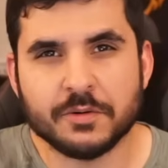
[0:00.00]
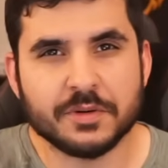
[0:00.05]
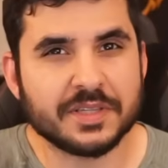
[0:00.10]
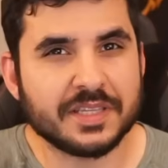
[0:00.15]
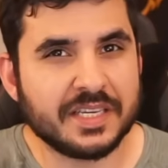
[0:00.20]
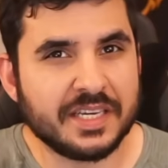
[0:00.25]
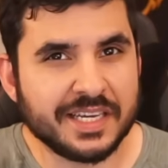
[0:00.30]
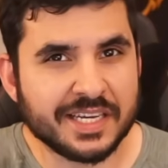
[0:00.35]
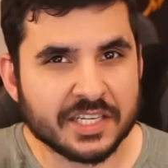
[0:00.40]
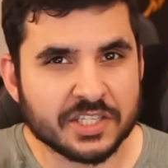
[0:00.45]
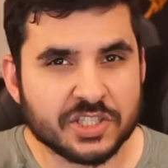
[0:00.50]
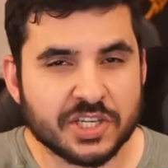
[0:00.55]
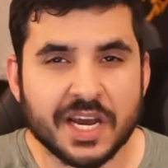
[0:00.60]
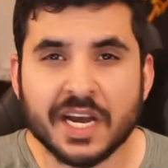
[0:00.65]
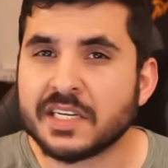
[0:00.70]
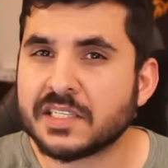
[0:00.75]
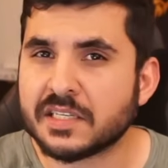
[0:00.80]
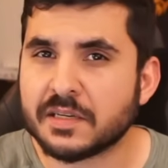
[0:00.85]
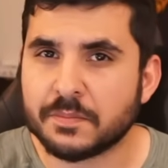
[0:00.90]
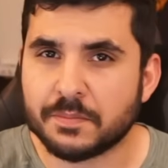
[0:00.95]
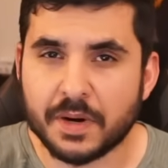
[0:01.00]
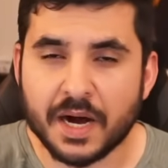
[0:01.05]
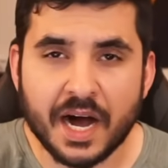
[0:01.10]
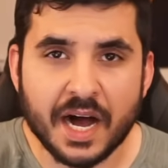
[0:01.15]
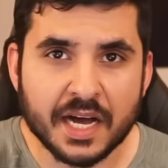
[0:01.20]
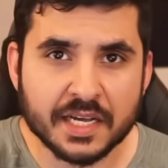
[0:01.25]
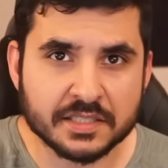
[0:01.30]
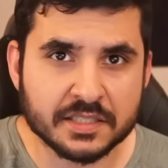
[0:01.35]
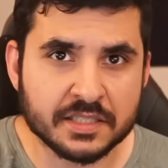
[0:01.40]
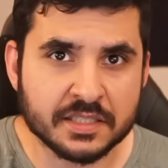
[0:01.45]
with gear checks and
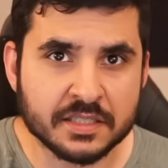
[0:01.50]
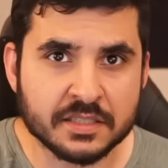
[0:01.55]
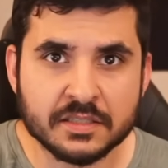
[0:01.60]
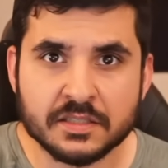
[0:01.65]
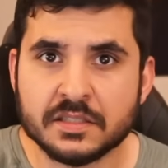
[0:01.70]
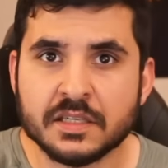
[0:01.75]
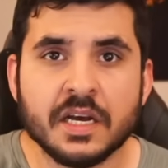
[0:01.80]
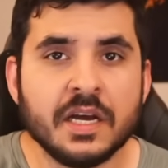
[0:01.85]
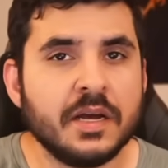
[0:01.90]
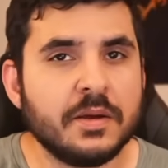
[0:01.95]
passings.